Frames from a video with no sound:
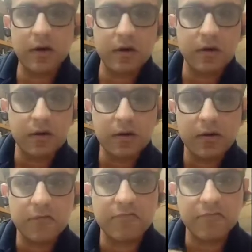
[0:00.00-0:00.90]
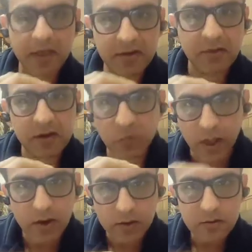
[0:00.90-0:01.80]
learn very
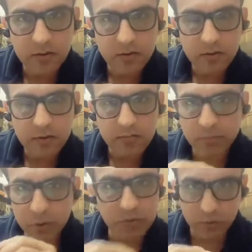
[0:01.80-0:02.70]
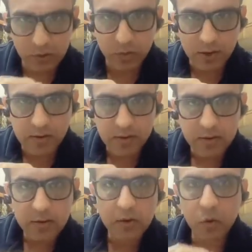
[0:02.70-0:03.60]
well, beautifully well,
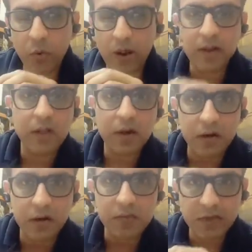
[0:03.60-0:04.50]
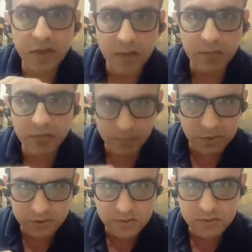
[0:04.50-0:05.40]
when they learn with the help of
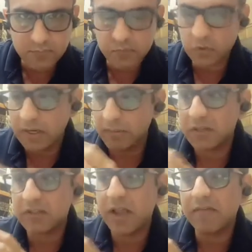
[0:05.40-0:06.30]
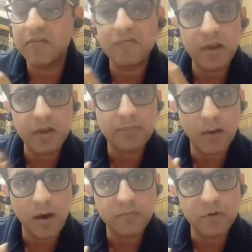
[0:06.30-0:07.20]
images. So images have a very
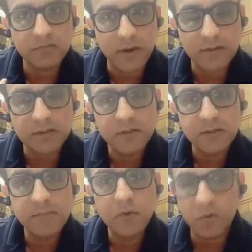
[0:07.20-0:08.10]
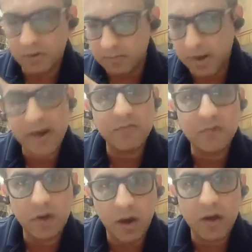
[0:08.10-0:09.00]
powerful effect on our mind.
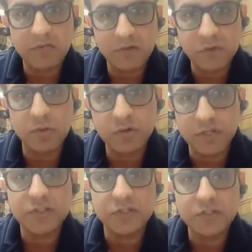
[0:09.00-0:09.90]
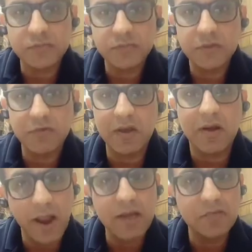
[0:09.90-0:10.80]
We are visual creatures. We are
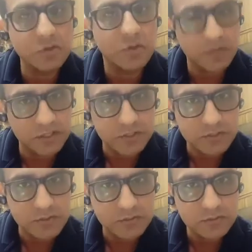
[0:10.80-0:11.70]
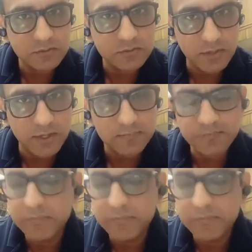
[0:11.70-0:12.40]
highly visual creatures, right?